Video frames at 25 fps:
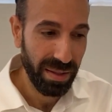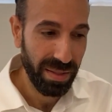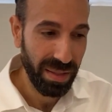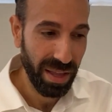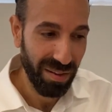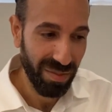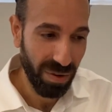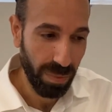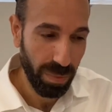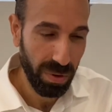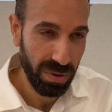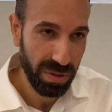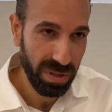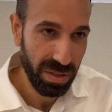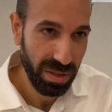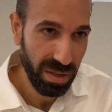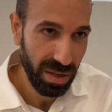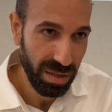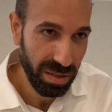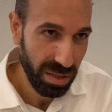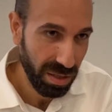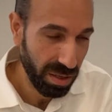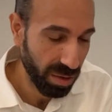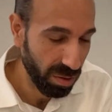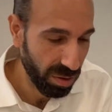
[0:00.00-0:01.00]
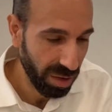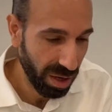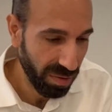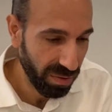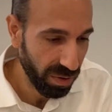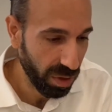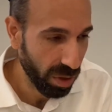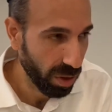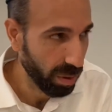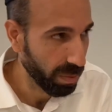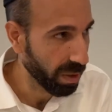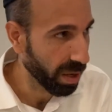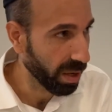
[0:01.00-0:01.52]
that if a person does it, he'll never
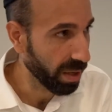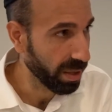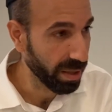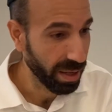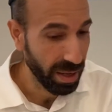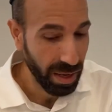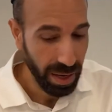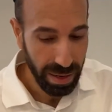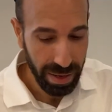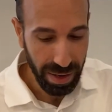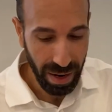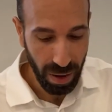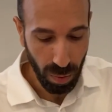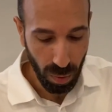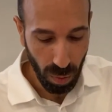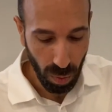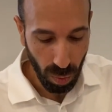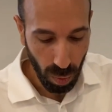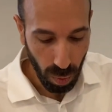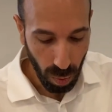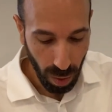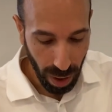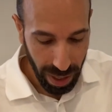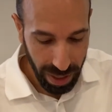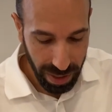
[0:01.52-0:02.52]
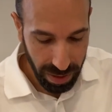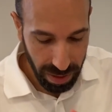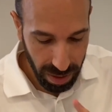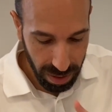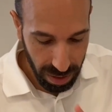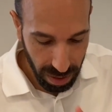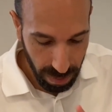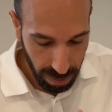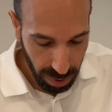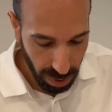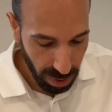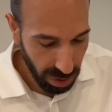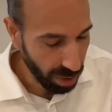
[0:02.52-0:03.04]
go blind. Now, why is this
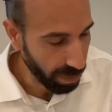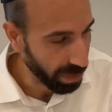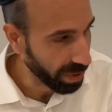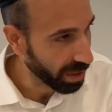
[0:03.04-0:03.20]
important?